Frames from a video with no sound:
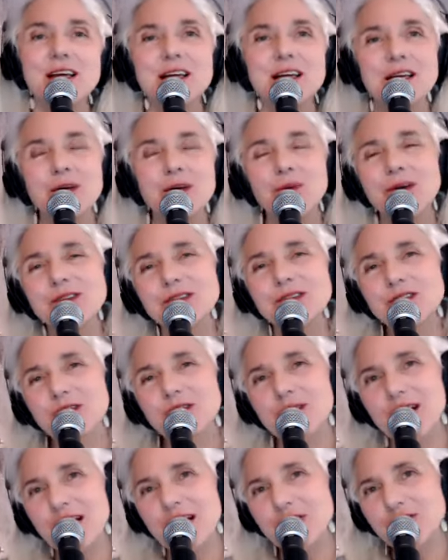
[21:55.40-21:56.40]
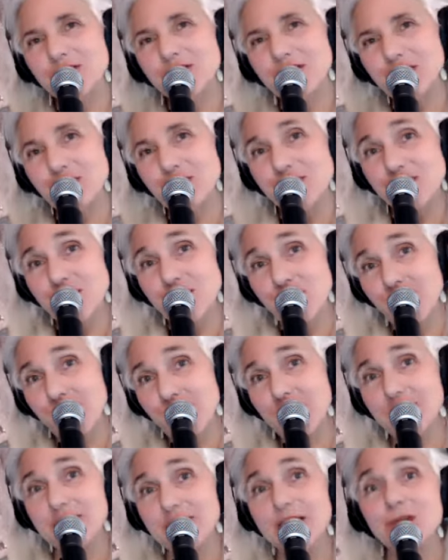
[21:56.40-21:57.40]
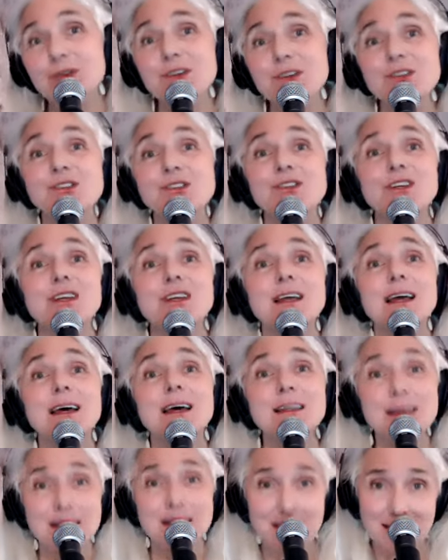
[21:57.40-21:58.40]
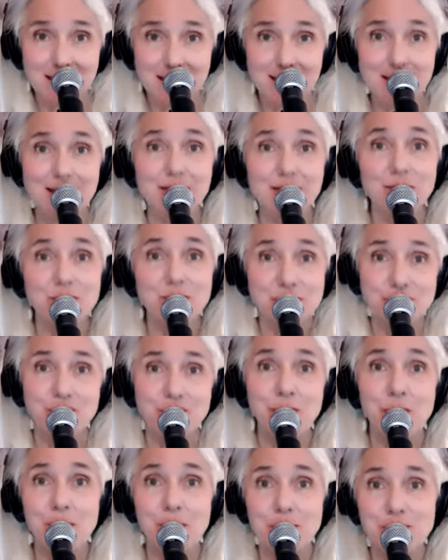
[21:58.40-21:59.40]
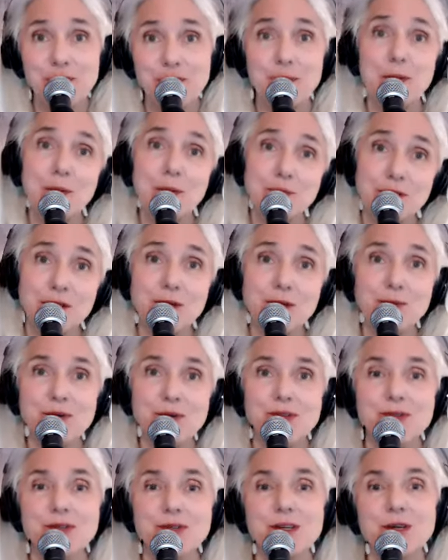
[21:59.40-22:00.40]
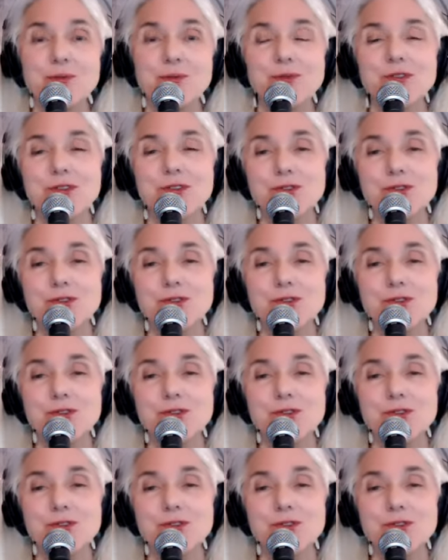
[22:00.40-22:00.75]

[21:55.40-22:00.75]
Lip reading: It wasn't until after he was gone that Christianity was formed. Remember, he was a